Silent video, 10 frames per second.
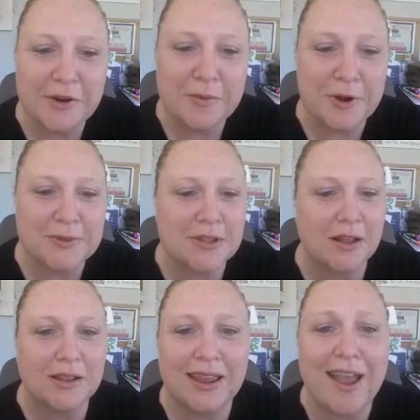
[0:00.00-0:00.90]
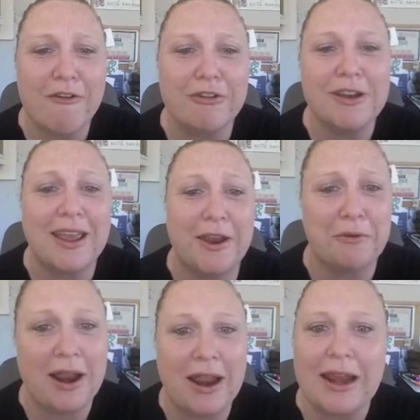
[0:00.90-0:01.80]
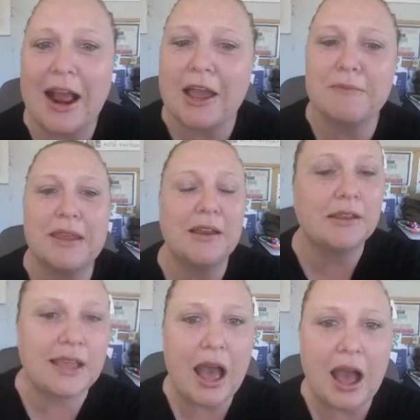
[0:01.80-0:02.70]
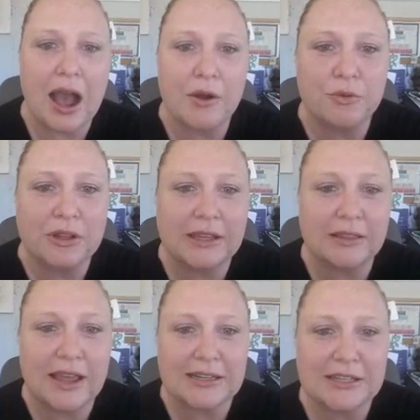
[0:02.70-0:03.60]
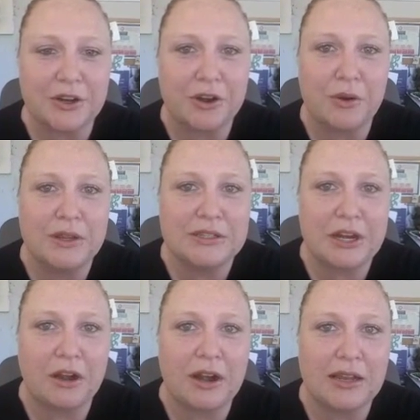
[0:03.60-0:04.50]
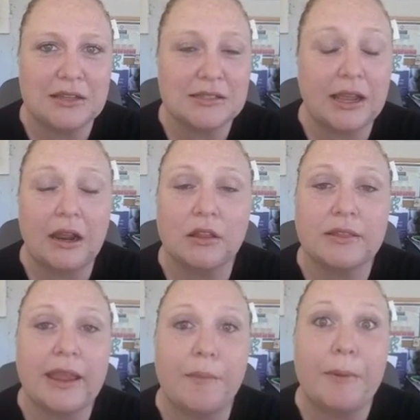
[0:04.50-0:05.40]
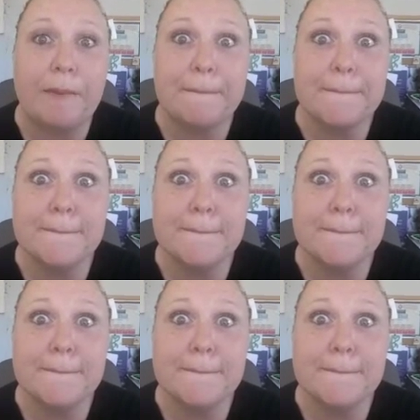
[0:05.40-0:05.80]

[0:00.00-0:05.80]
Repurpose all day, every day, right? I mean, yeah, I really liked hearing what Darren had to say. I gotta look at the camera.